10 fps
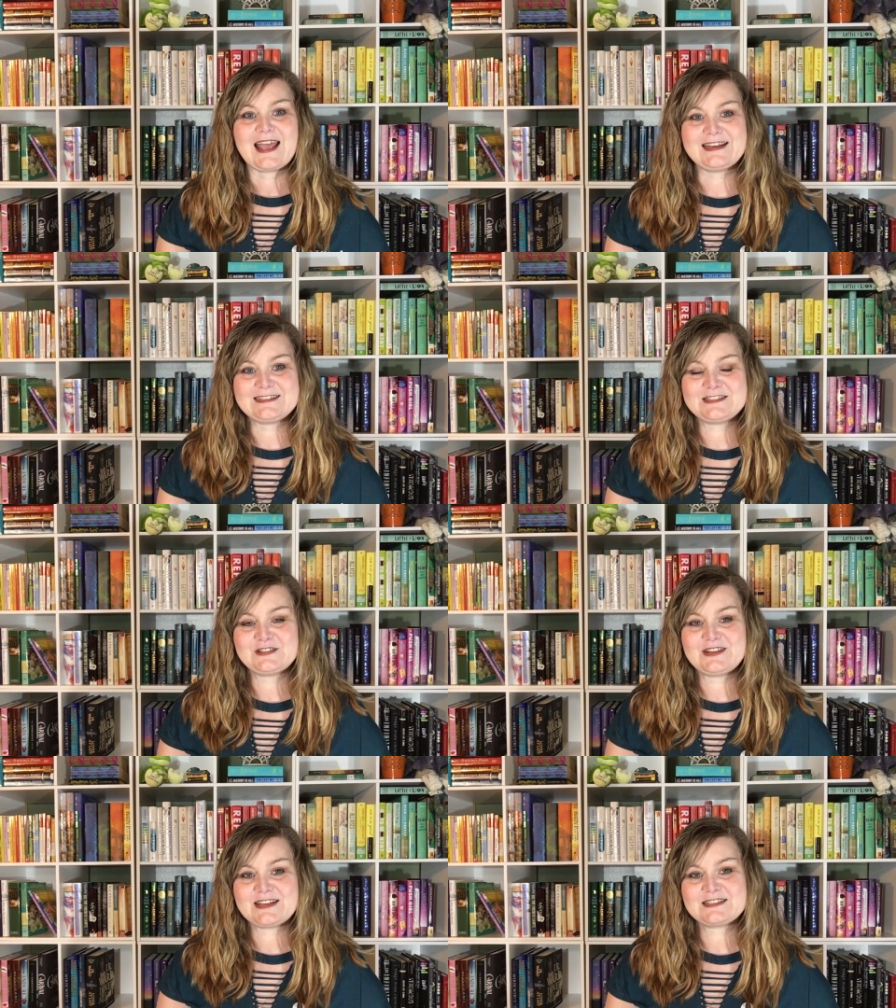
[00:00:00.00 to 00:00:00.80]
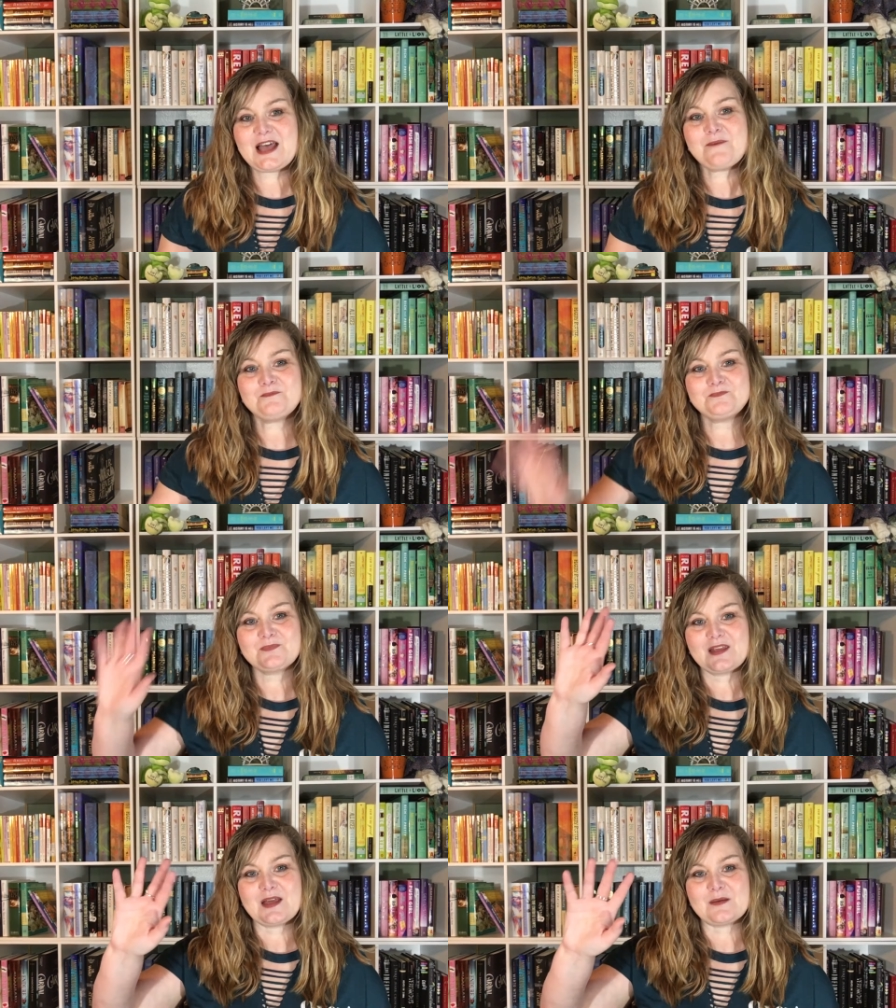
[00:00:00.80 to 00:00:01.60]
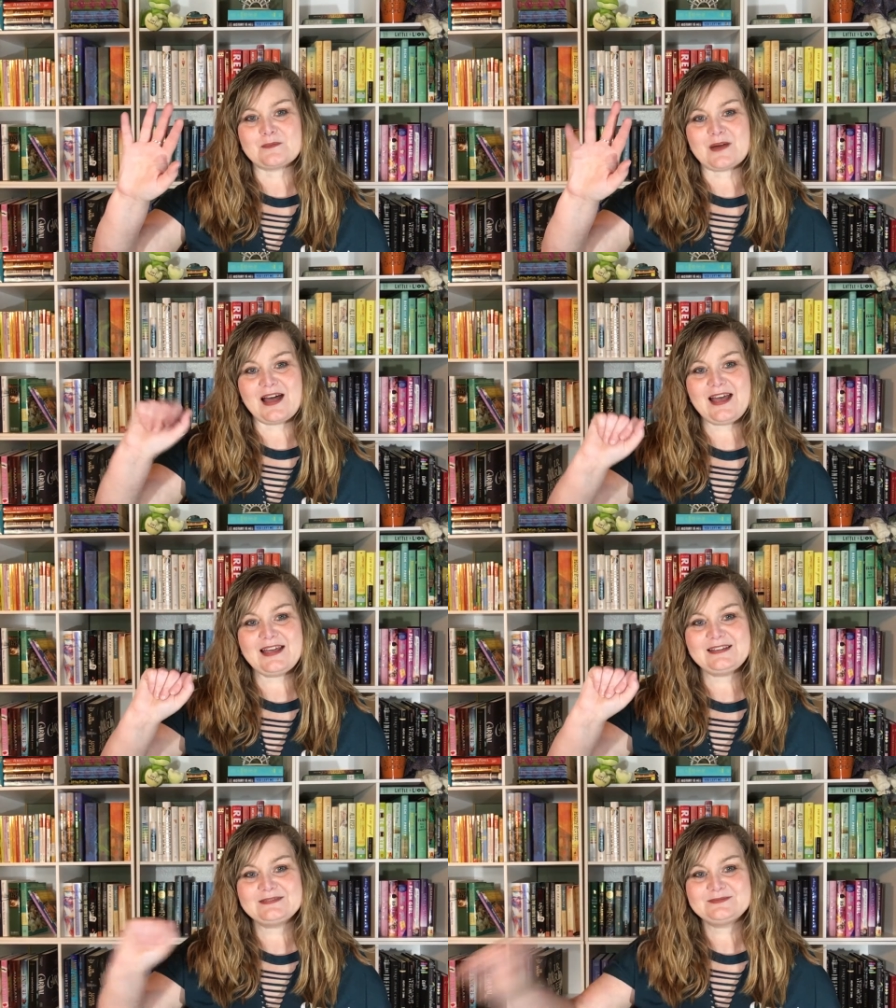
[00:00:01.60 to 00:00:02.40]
And until next time, bye.